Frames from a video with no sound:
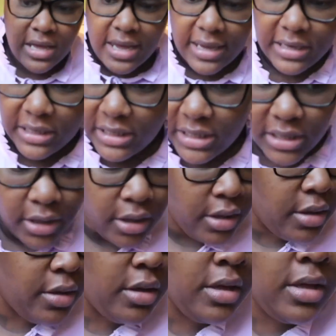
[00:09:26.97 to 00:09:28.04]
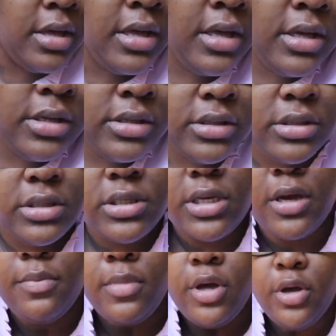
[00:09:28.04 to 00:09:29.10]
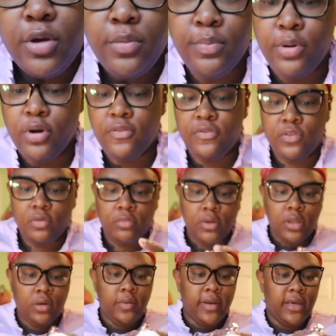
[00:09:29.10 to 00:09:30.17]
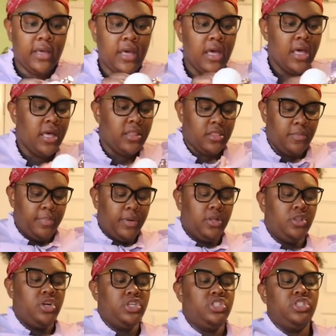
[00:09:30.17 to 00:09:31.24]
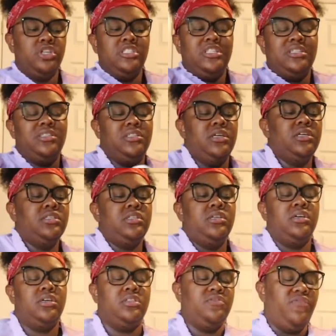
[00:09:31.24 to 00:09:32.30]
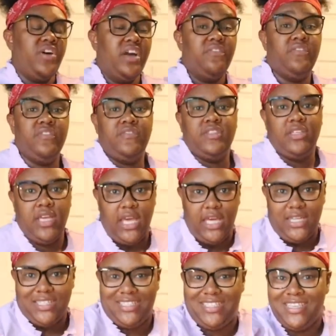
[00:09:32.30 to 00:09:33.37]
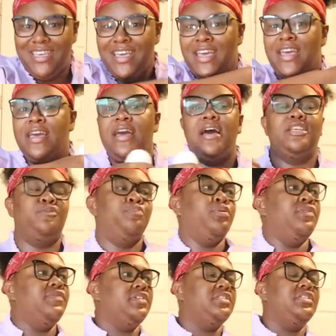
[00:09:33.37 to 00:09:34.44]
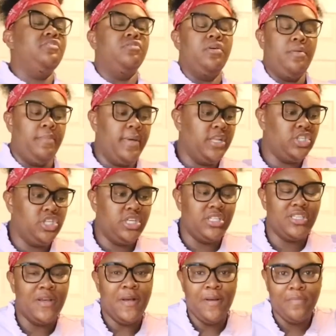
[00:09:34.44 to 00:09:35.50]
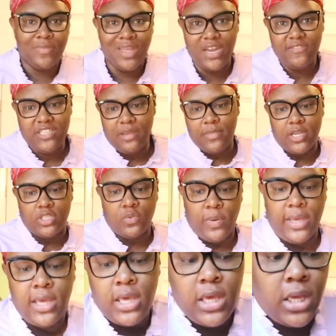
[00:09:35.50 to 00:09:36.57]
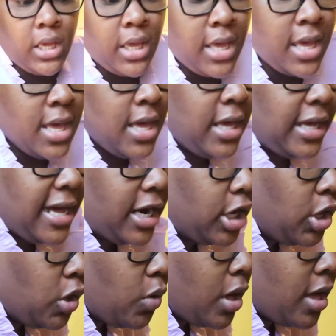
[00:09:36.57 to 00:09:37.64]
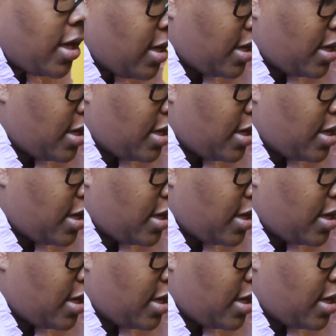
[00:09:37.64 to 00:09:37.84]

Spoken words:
I need some perfume really quick. The book launch starts at 6, it's 5:58. As previously mentioned, I live 10 minutes away. Gotta go.